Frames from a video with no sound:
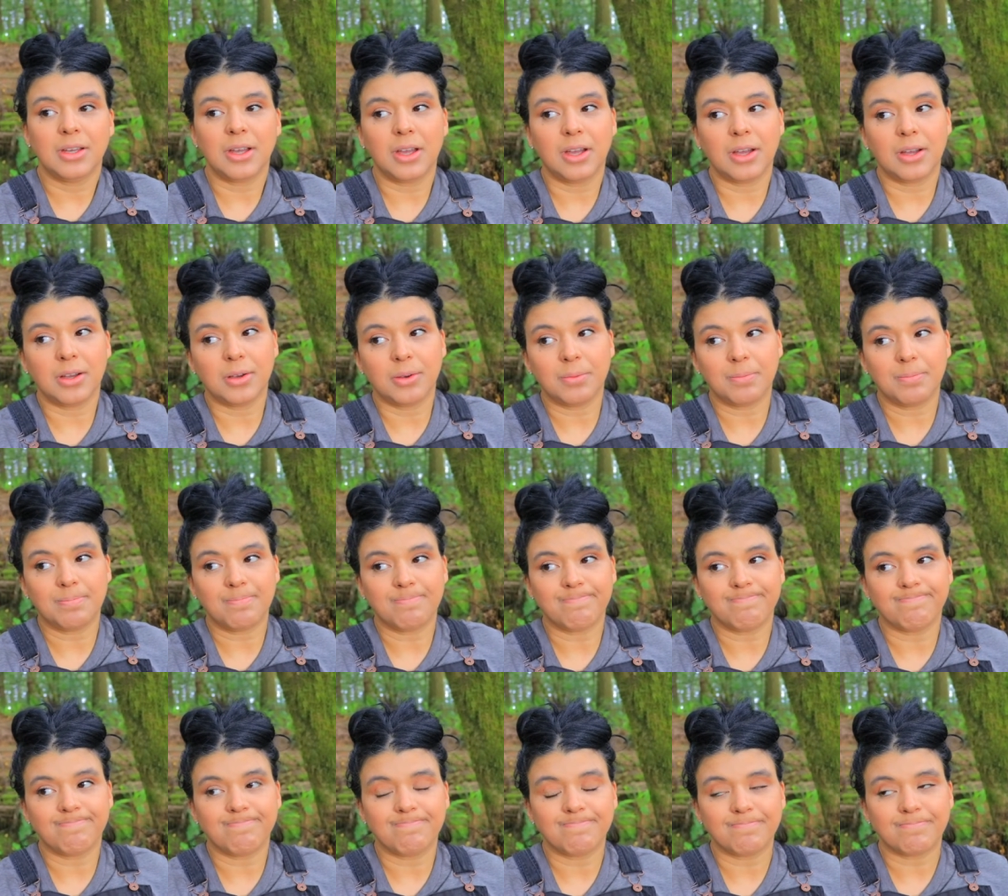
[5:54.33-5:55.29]

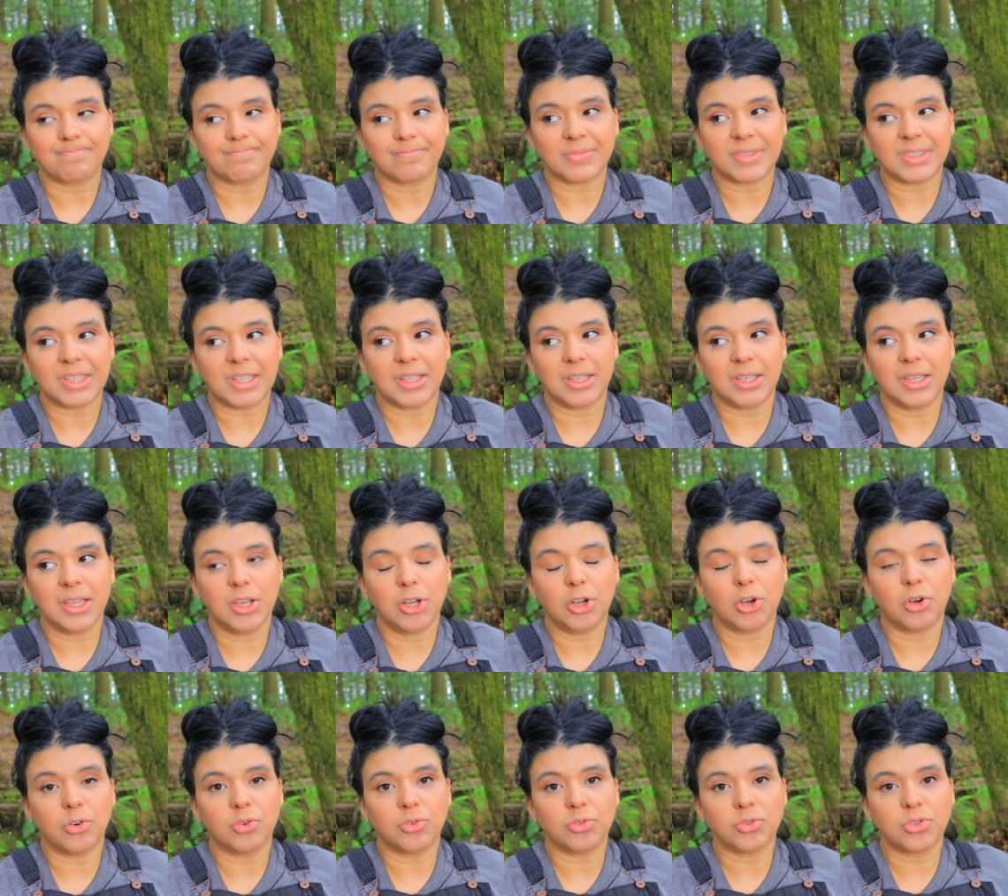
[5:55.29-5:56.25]
um, you
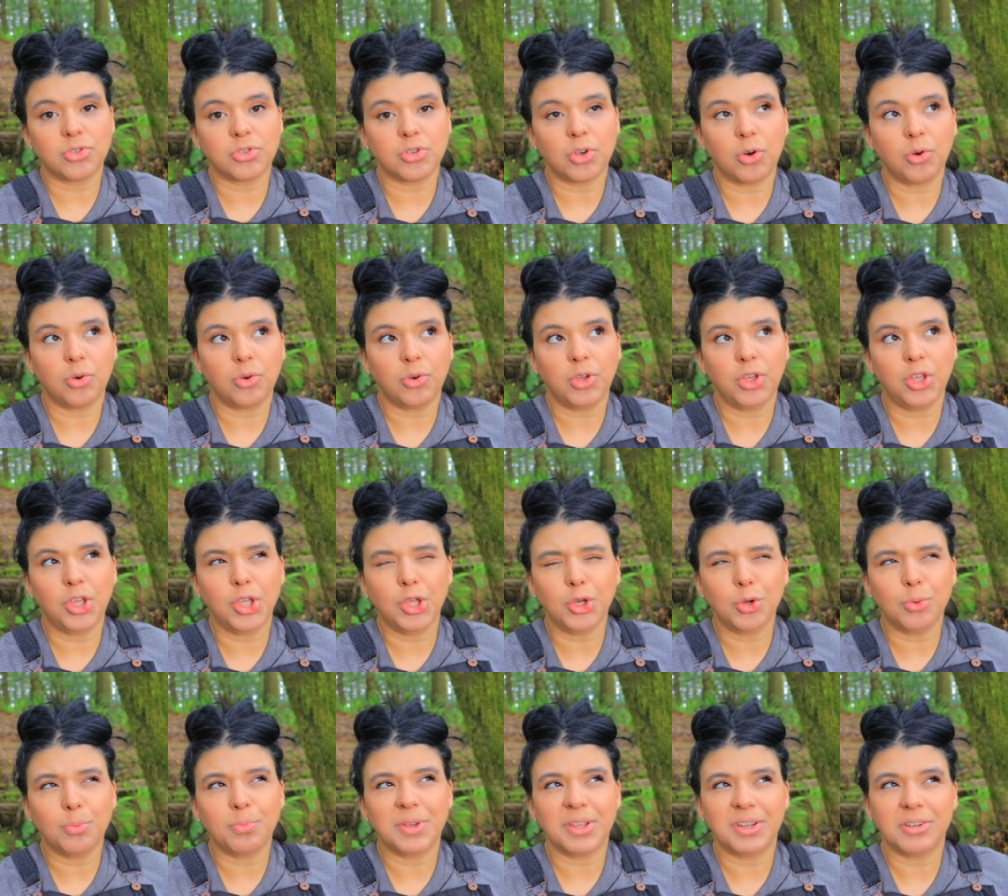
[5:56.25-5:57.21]
know, so
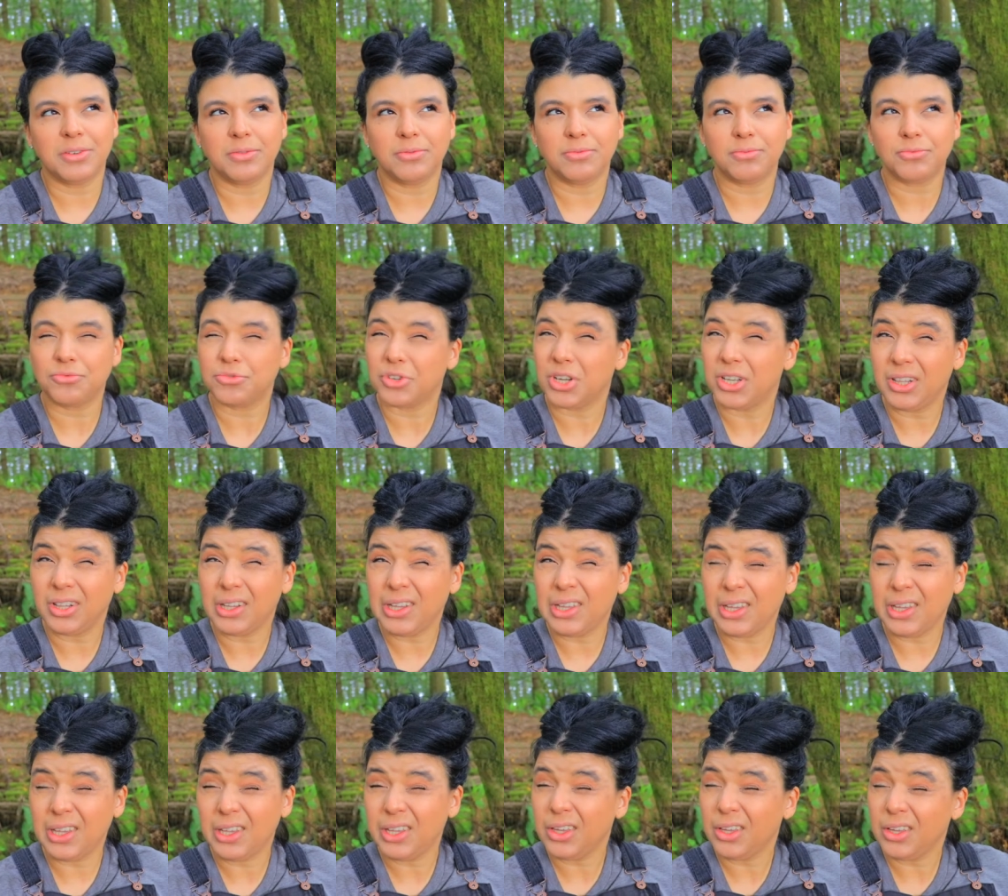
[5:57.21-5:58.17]
human
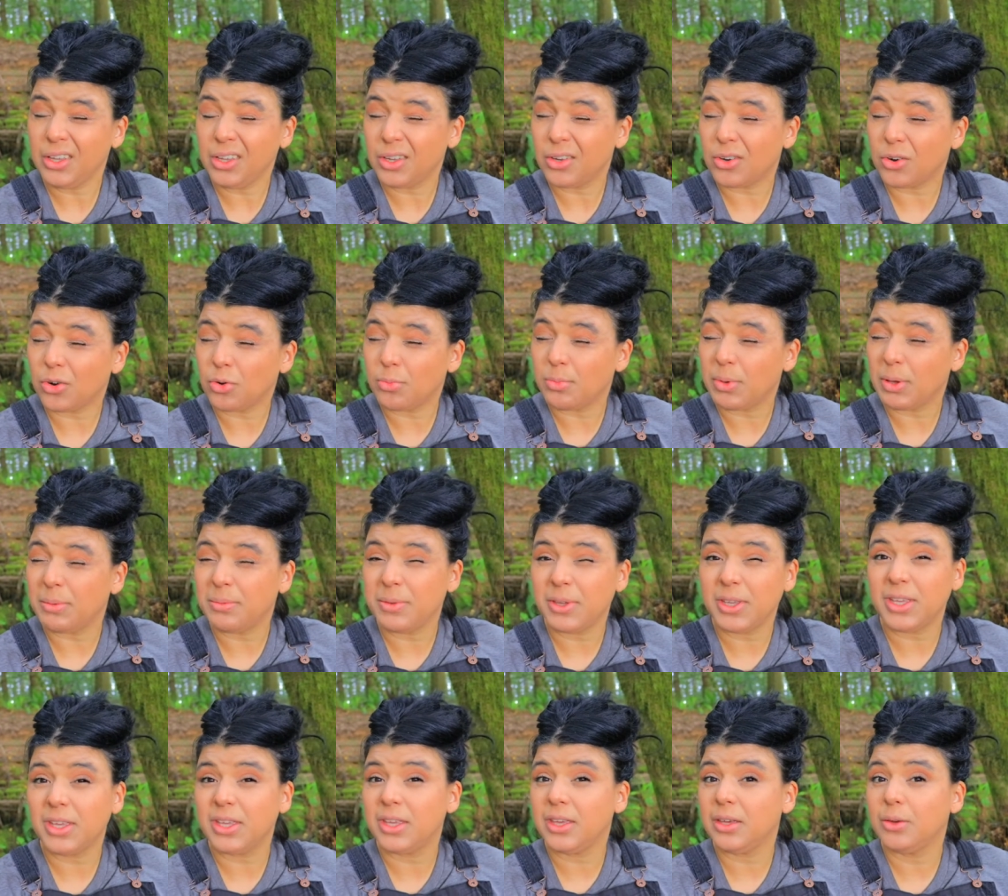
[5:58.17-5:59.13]
friendly, or
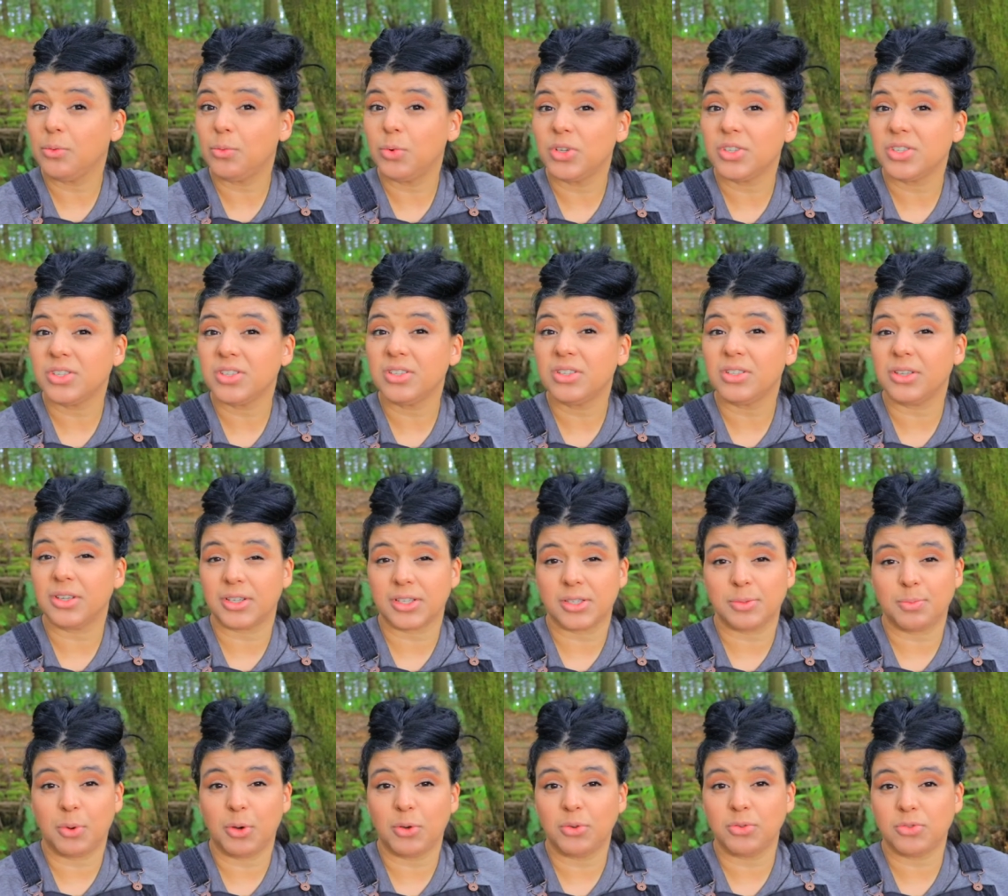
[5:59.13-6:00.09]
maybe he wasn't
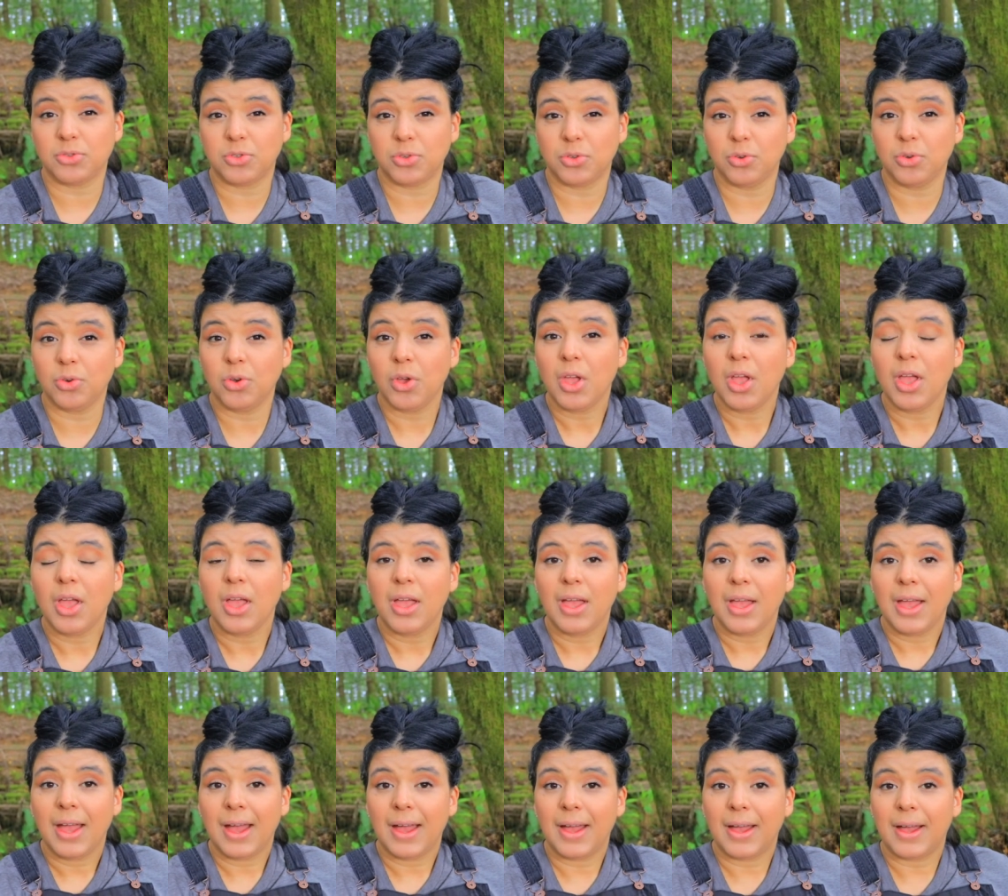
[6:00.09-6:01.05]
exposed to
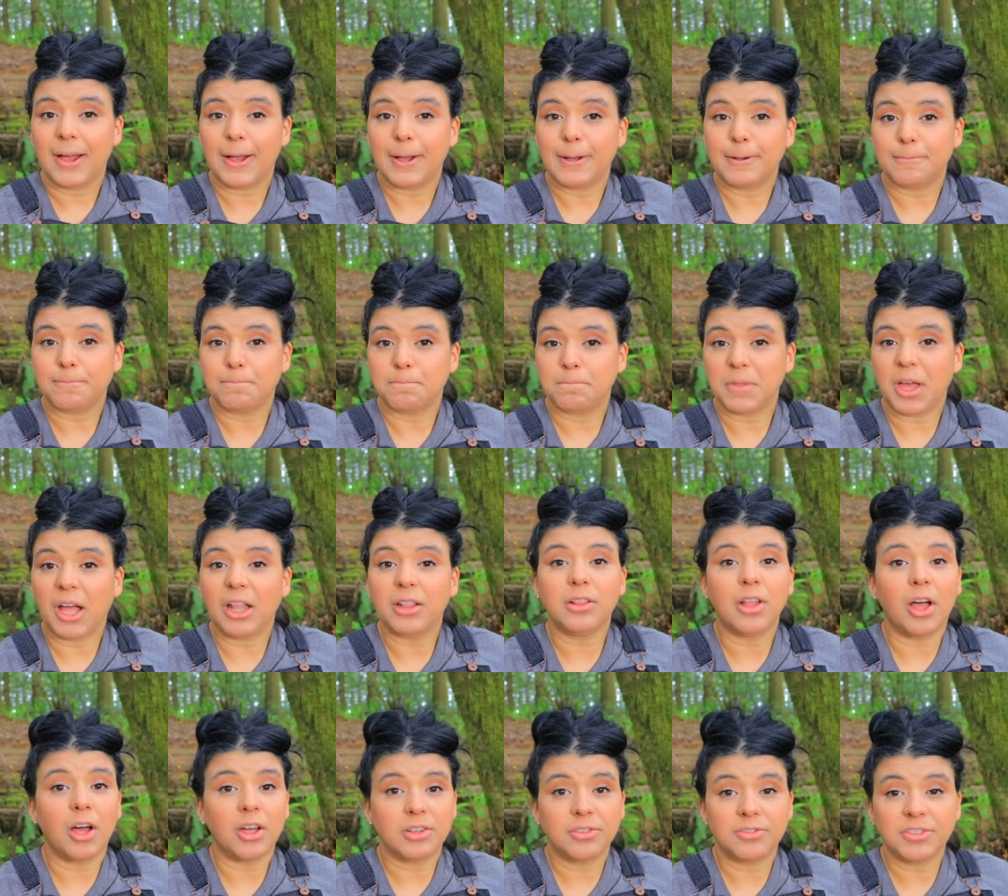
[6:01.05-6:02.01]
a
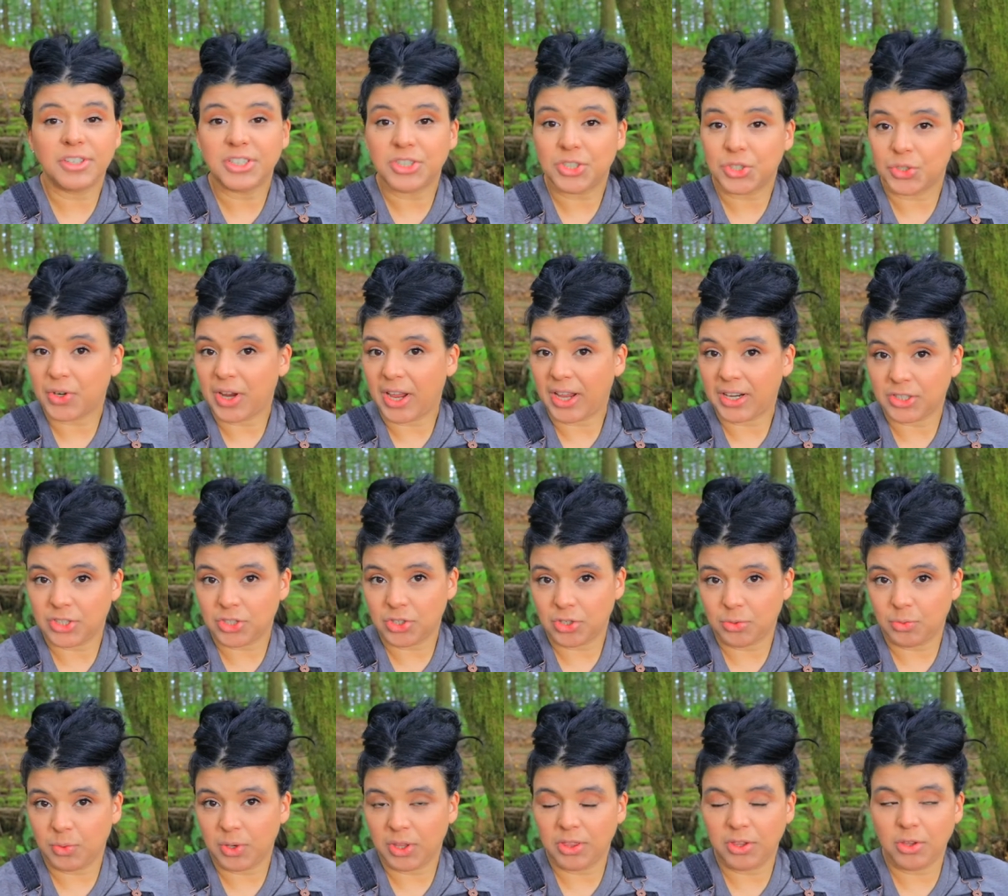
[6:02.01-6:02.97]
lot of
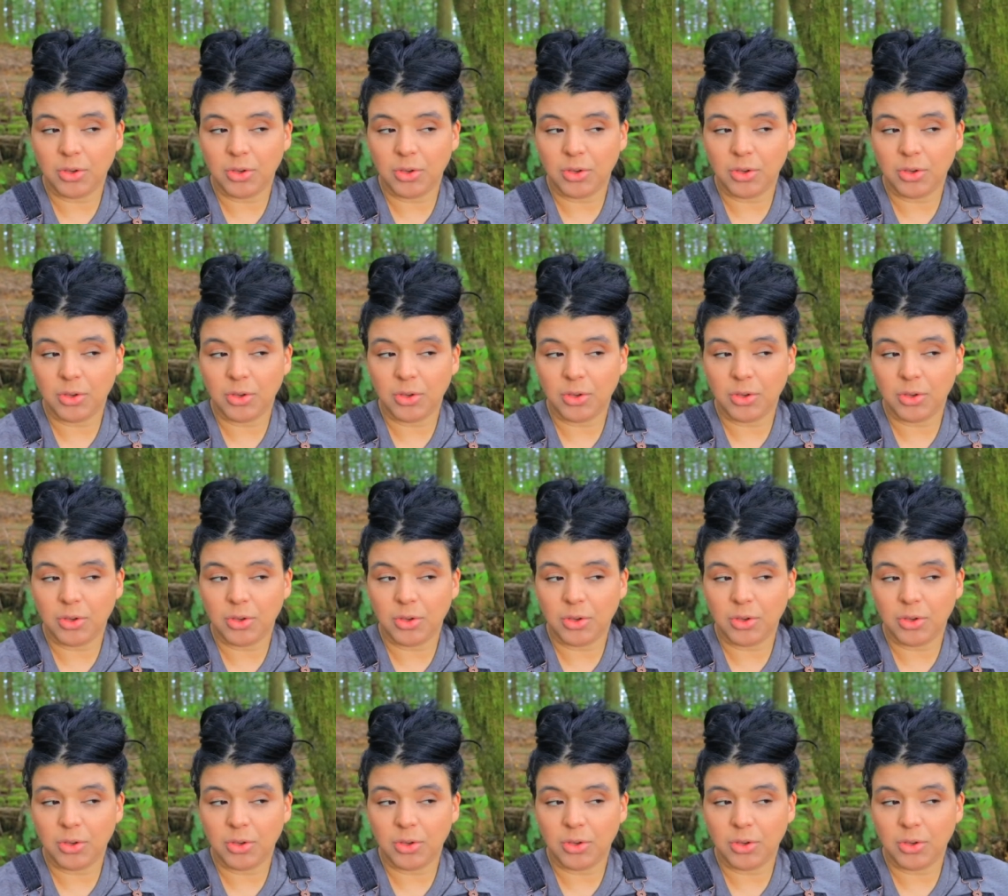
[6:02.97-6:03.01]
interaction with